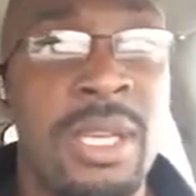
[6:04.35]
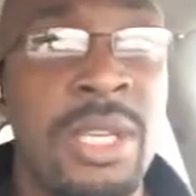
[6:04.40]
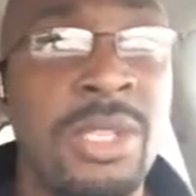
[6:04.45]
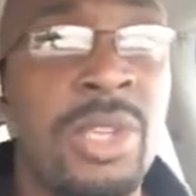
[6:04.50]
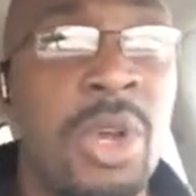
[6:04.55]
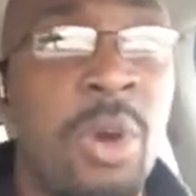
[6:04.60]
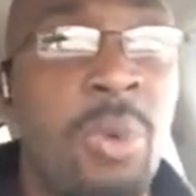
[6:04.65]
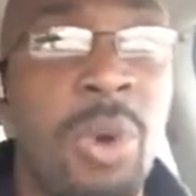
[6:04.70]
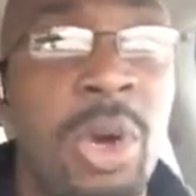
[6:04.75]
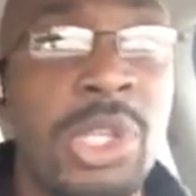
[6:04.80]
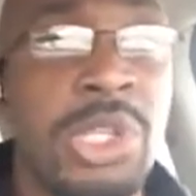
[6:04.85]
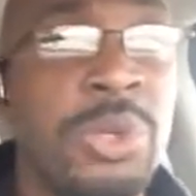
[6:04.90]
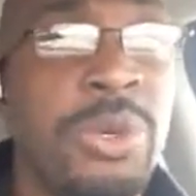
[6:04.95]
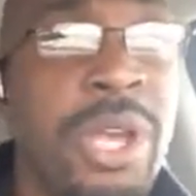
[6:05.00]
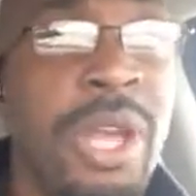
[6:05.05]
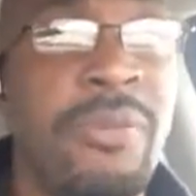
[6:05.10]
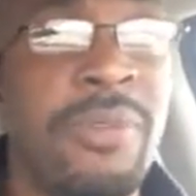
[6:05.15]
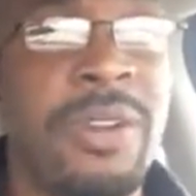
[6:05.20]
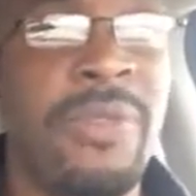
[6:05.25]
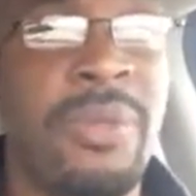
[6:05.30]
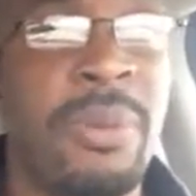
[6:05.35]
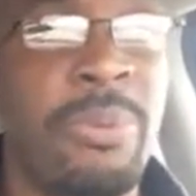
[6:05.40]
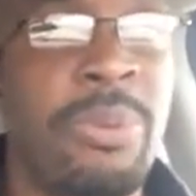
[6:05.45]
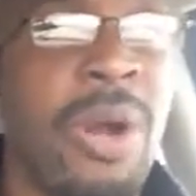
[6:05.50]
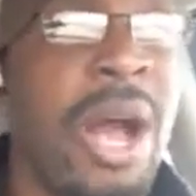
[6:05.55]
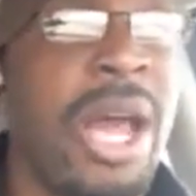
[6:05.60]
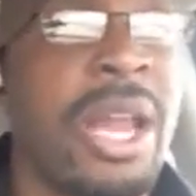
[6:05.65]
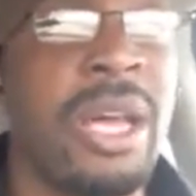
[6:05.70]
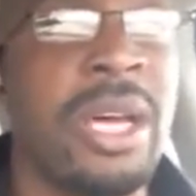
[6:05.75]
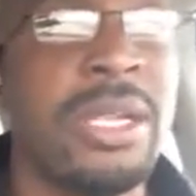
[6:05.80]
So once you get rid of the
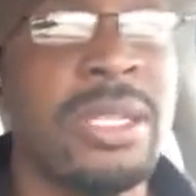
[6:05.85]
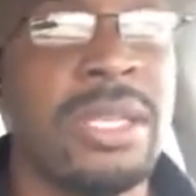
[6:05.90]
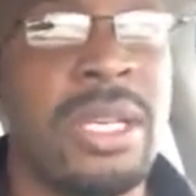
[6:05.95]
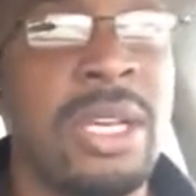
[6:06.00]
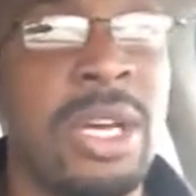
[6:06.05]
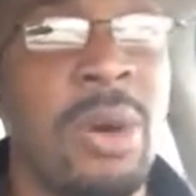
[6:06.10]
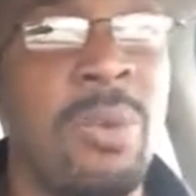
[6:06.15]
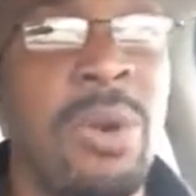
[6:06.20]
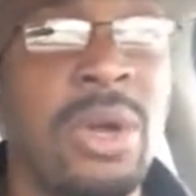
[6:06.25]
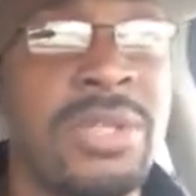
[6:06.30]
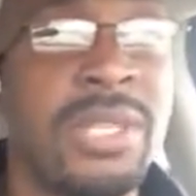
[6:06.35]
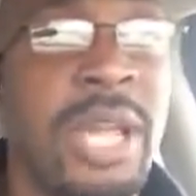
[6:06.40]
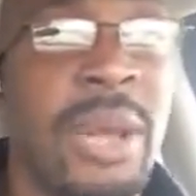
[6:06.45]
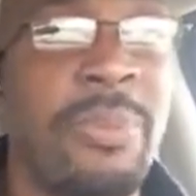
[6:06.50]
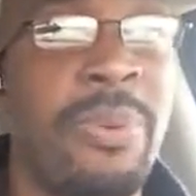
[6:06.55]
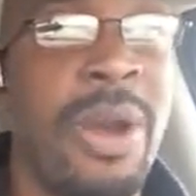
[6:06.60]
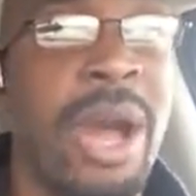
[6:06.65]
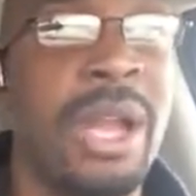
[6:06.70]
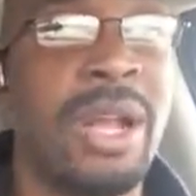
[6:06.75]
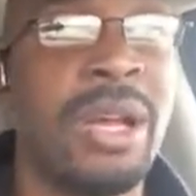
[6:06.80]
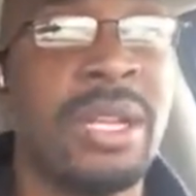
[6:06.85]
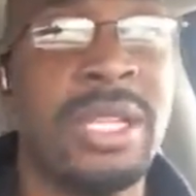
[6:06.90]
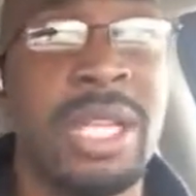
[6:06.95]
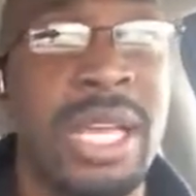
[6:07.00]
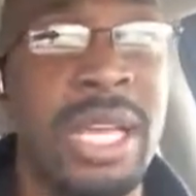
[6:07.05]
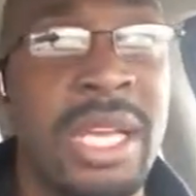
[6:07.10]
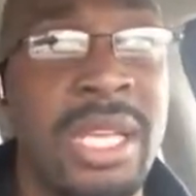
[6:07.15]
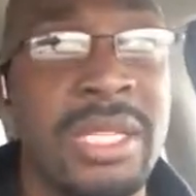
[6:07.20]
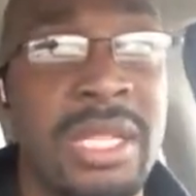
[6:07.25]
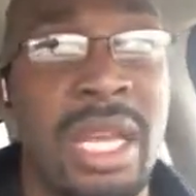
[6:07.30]
product, and once that
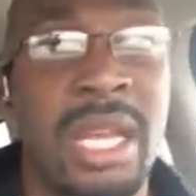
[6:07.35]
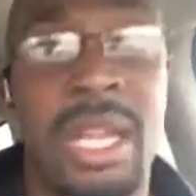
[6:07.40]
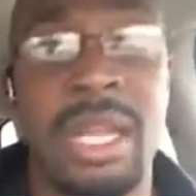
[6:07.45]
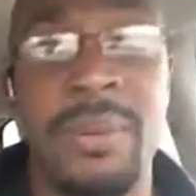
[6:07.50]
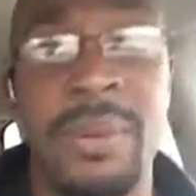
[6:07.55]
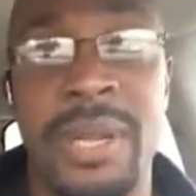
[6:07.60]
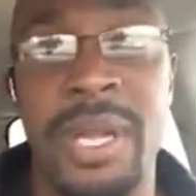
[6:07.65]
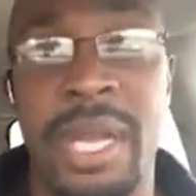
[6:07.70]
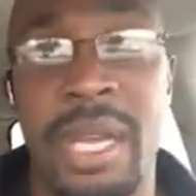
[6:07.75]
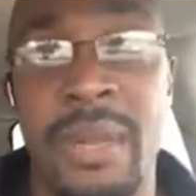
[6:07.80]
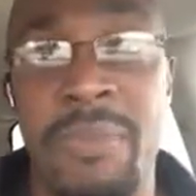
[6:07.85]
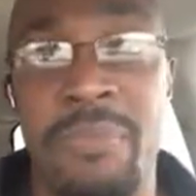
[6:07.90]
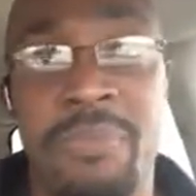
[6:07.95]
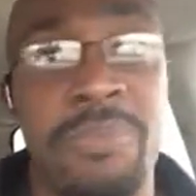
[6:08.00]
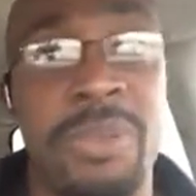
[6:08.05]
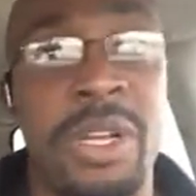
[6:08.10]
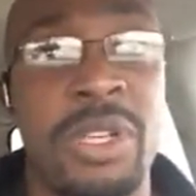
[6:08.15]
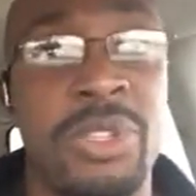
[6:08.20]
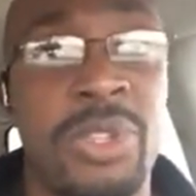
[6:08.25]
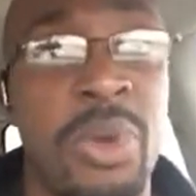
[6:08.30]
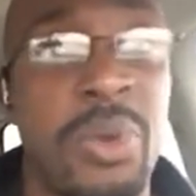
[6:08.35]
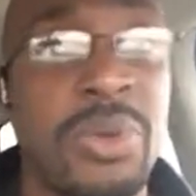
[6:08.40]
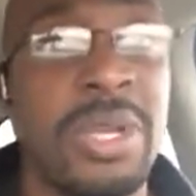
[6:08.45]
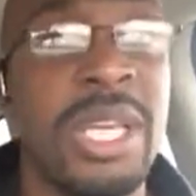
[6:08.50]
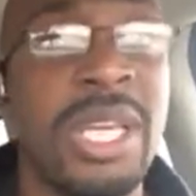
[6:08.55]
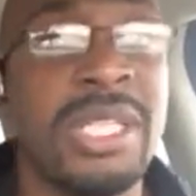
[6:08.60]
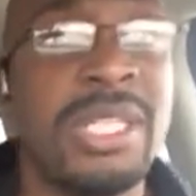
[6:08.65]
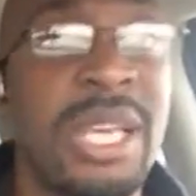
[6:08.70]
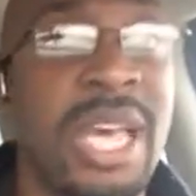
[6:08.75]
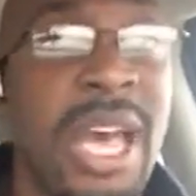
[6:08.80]
product is eliminated, there's no
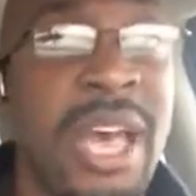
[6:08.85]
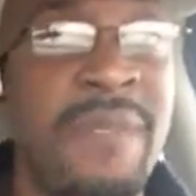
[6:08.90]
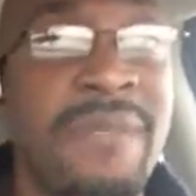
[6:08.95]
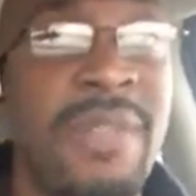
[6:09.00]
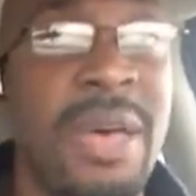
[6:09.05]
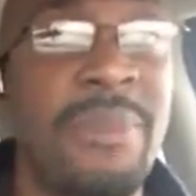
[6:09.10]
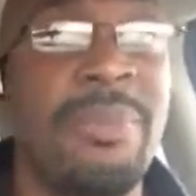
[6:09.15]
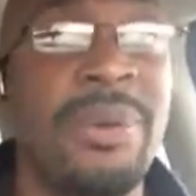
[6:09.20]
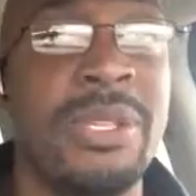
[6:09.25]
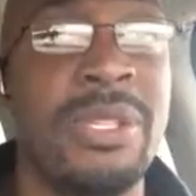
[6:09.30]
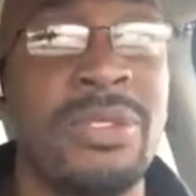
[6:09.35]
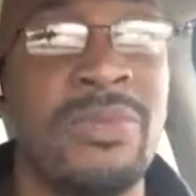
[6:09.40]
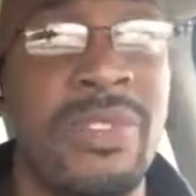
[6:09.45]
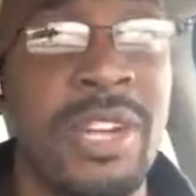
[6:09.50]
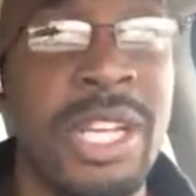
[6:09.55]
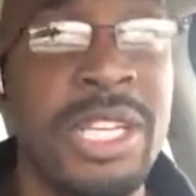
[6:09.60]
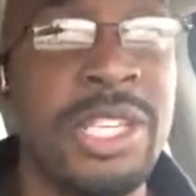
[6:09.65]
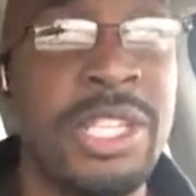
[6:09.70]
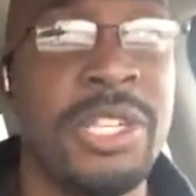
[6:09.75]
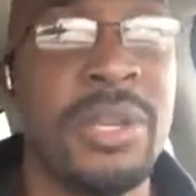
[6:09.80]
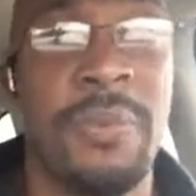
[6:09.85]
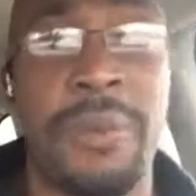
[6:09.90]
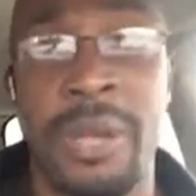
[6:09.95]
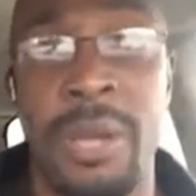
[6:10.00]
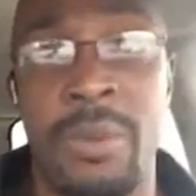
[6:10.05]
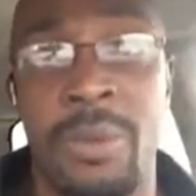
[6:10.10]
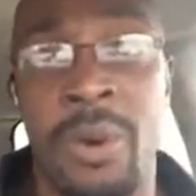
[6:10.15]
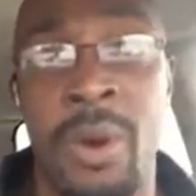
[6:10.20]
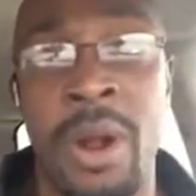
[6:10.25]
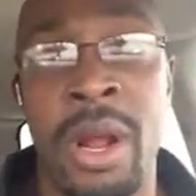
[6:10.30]
need to have that business relationship
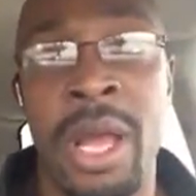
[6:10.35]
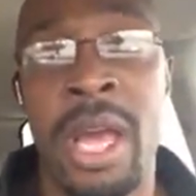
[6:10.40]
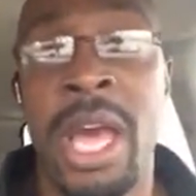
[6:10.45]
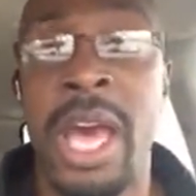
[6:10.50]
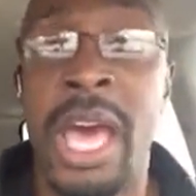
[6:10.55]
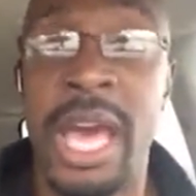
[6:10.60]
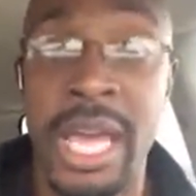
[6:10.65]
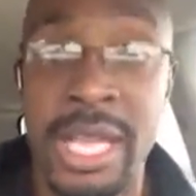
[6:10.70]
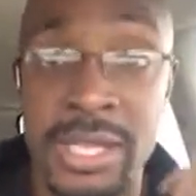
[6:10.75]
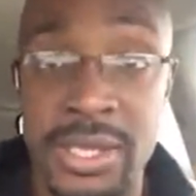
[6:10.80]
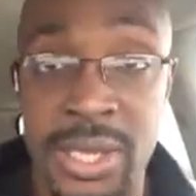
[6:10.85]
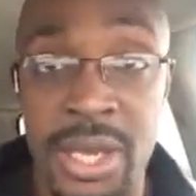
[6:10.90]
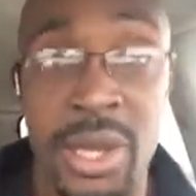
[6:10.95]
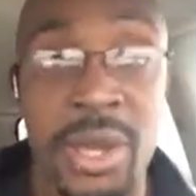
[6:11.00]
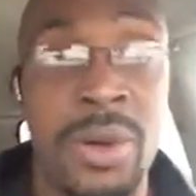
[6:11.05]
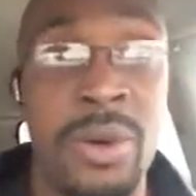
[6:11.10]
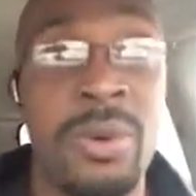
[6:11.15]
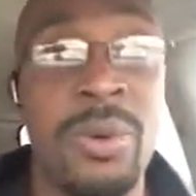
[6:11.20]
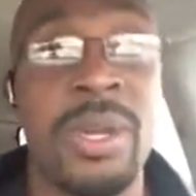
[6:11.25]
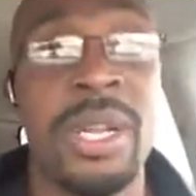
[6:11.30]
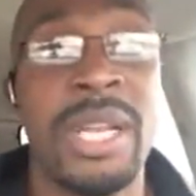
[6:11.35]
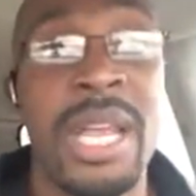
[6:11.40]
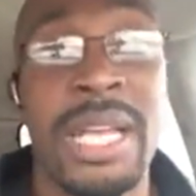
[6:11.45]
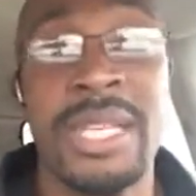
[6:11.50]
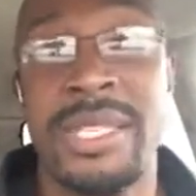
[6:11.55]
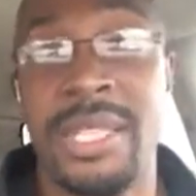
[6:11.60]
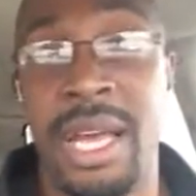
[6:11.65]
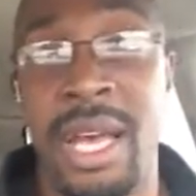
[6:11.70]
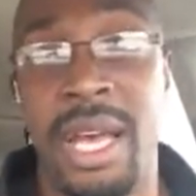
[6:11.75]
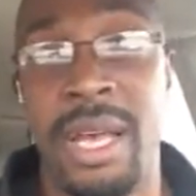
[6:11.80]
anymore until
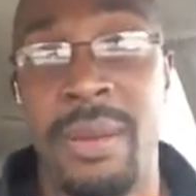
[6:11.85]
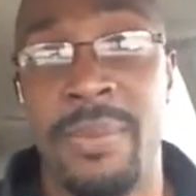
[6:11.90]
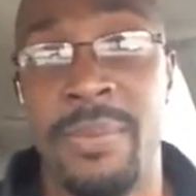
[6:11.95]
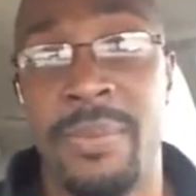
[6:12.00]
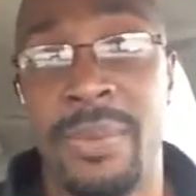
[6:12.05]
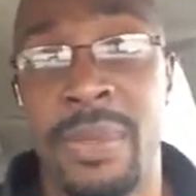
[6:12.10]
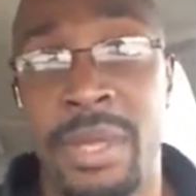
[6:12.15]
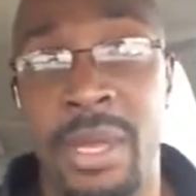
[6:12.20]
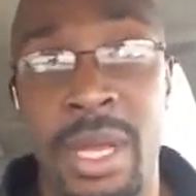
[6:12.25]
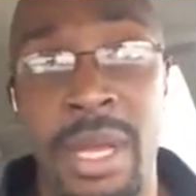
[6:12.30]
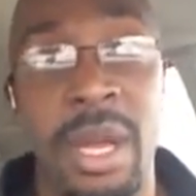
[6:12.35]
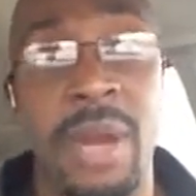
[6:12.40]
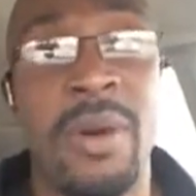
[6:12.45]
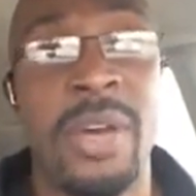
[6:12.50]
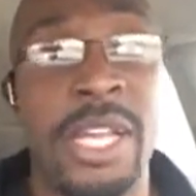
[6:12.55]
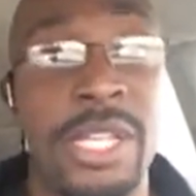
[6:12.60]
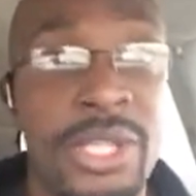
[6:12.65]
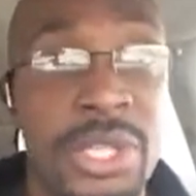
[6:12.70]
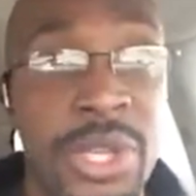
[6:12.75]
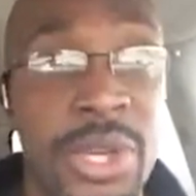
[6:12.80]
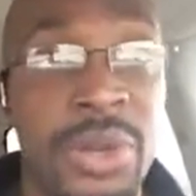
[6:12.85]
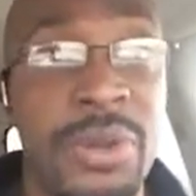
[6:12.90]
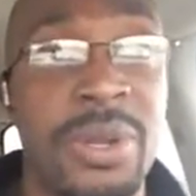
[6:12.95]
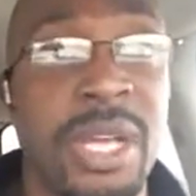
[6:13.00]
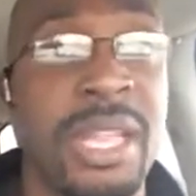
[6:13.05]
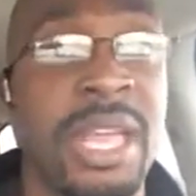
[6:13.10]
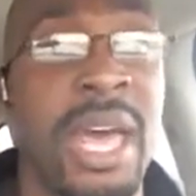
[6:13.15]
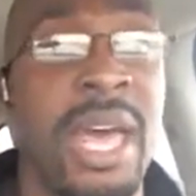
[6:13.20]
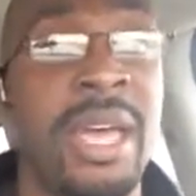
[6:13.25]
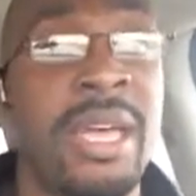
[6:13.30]
next time, until you
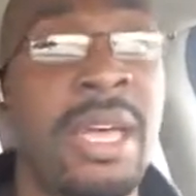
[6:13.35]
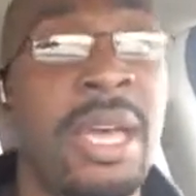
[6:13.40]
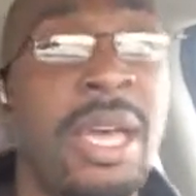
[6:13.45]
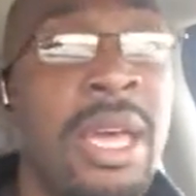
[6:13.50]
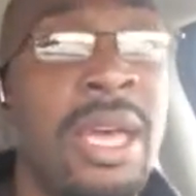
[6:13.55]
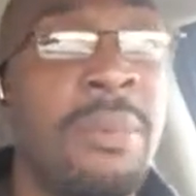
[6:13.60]
need that